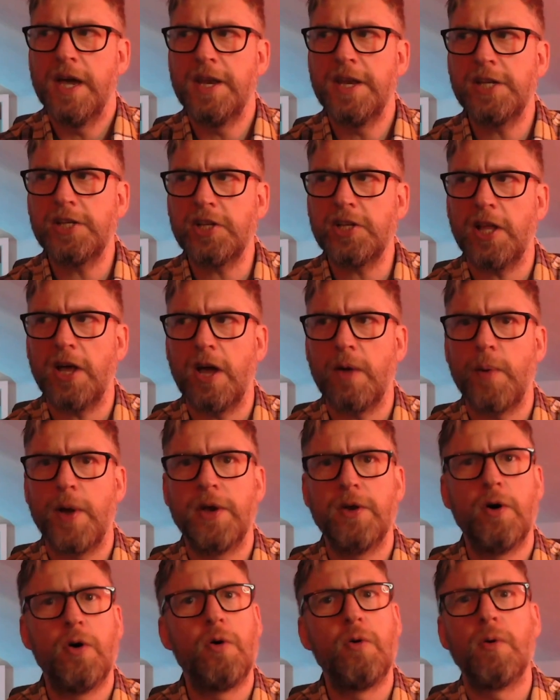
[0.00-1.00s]
Initially, I
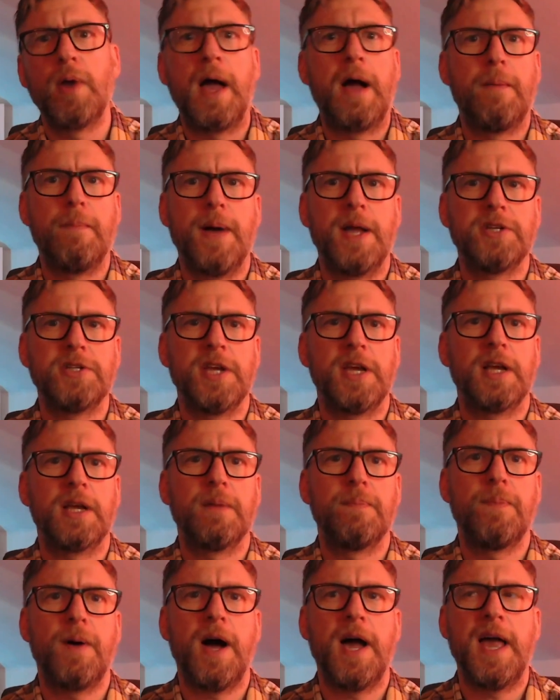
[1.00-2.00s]
went all out
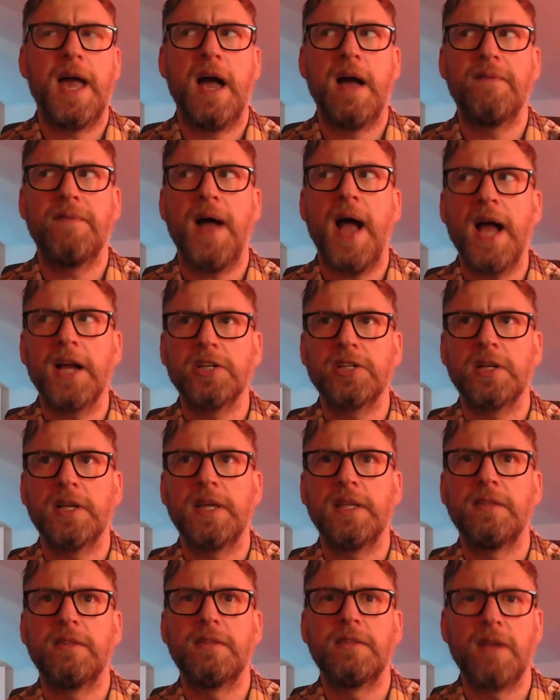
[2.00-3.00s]
magic, but I have
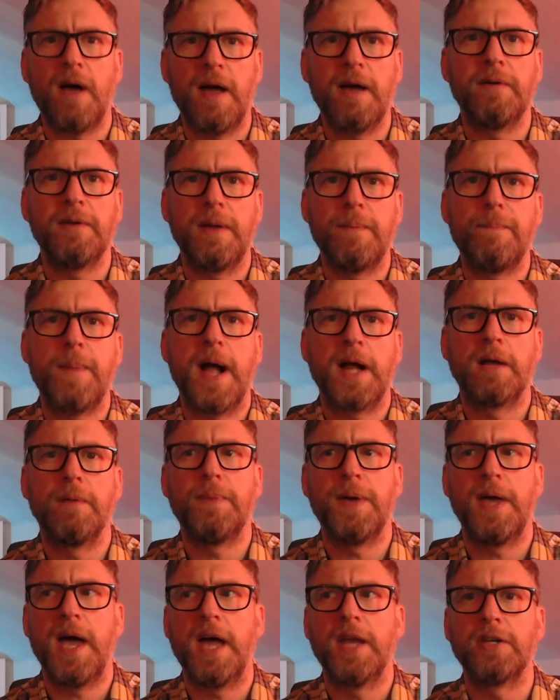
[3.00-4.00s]
actually dialed it back
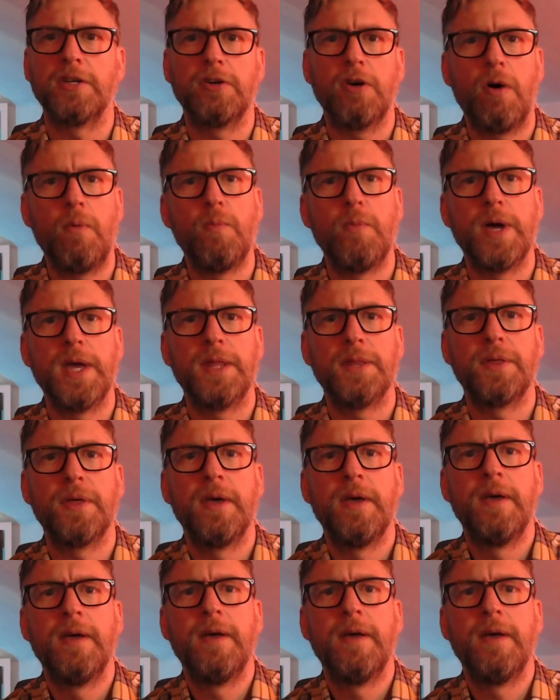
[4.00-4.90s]
a bit and gone with